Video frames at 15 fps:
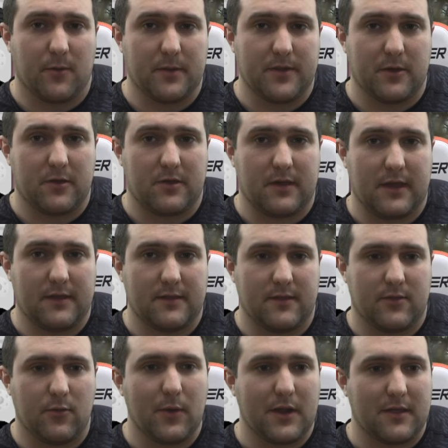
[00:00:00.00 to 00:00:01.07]
filming those scenes in
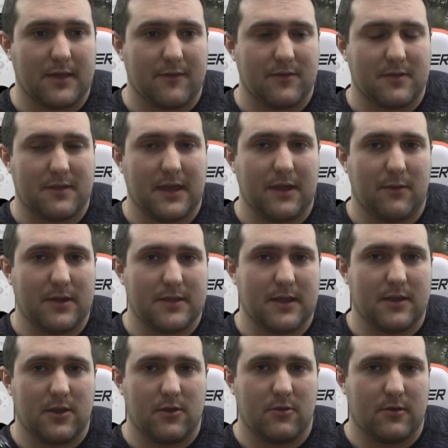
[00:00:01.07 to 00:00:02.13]
2017. We
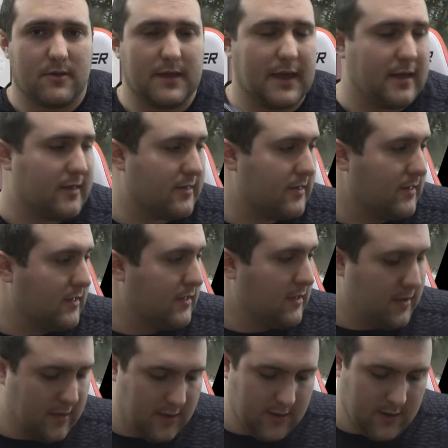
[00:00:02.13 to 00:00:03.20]
did use this.
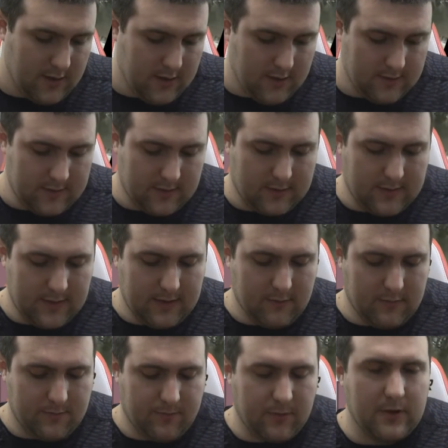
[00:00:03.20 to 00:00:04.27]
This thing
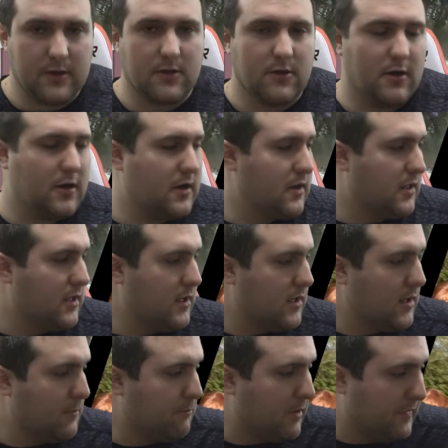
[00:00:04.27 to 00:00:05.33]
was pretty good,
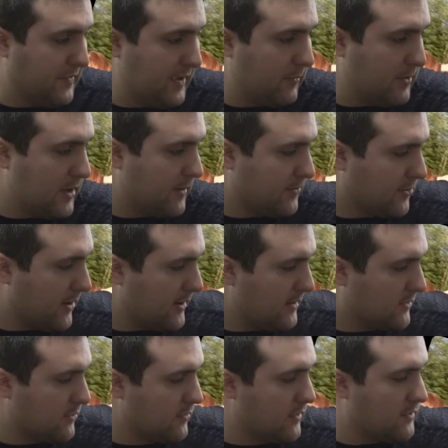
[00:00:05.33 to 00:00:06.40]
but then we
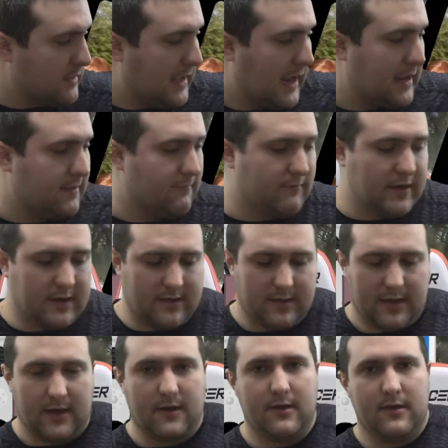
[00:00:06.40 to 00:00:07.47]
upgraded to this Canon
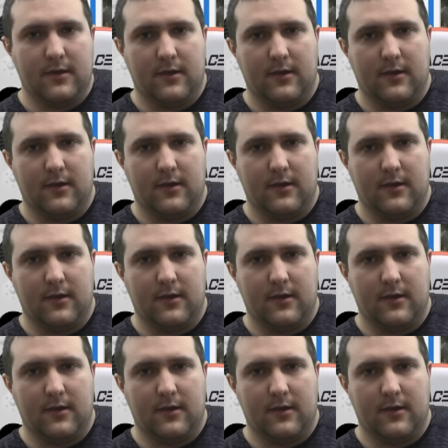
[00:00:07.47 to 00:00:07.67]
Vixia.